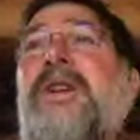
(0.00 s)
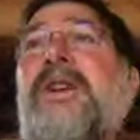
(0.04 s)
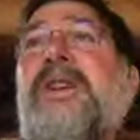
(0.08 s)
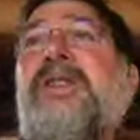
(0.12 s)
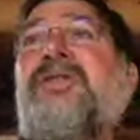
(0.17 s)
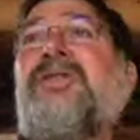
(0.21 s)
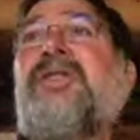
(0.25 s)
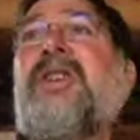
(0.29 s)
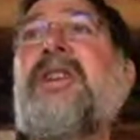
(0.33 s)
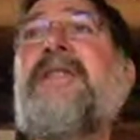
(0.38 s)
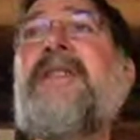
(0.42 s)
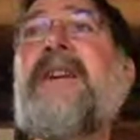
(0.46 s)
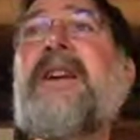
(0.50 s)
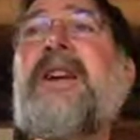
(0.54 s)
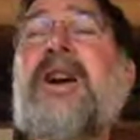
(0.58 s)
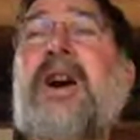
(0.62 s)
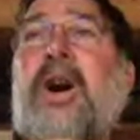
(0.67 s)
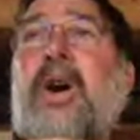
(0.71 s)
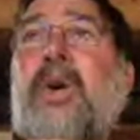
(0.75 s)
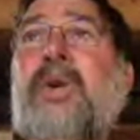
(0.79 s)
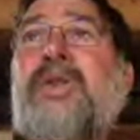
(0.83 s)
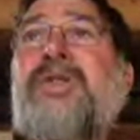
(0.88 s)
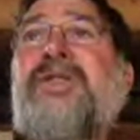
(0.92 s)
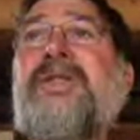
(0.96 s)
so that the
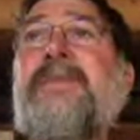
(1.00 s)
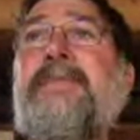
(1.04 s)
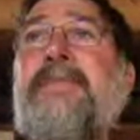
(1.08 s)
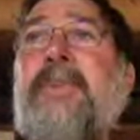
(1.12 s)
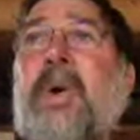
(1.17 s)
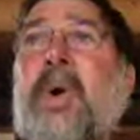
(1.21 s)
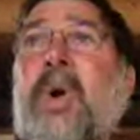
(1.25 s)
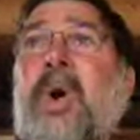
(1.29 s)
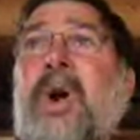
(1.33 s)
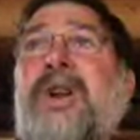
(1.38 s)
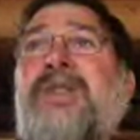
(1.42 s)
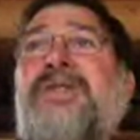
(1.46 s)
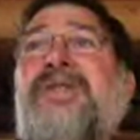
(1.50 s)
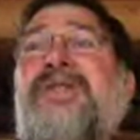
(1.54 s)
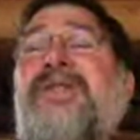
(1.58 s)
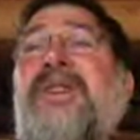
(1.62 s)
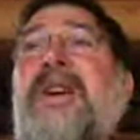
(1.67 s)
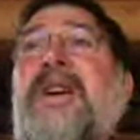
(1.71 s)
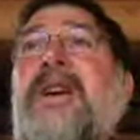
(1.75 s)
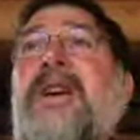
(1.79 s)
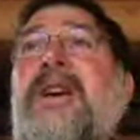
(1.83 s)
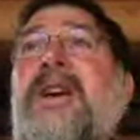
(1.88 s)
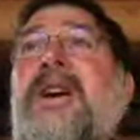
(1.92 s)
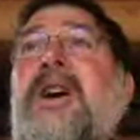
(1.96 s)
code supports
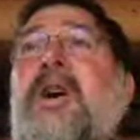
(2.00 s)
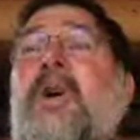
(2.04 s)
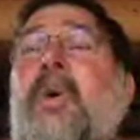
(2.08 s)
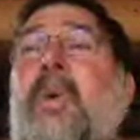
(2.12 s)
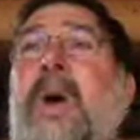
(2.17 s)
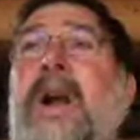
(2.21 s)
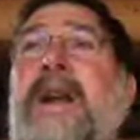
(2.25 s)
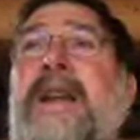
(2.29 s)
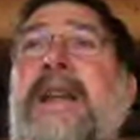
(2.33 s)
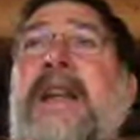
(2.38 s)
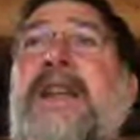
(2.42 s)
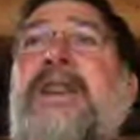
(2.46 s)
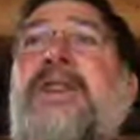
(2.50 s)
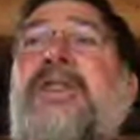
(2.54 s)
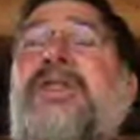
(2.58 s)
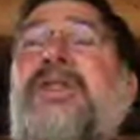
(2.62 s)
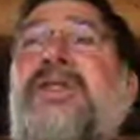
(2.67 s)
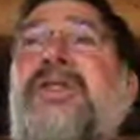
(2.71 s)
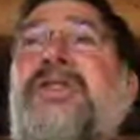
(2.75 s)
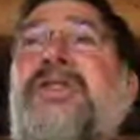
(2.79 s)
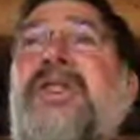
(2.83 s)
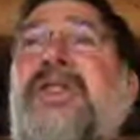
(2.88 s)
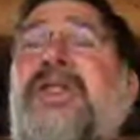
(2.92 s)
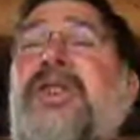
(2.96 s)
what end
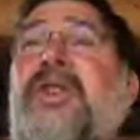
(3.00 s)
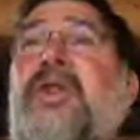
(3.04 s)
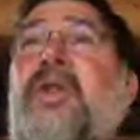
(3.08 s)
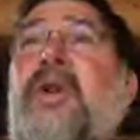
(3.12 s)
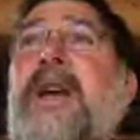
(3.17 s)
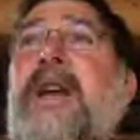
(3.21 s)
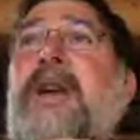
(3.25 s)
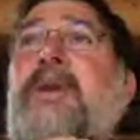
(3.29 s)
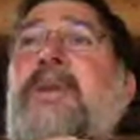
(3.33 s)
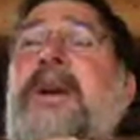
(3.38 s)
users are doing.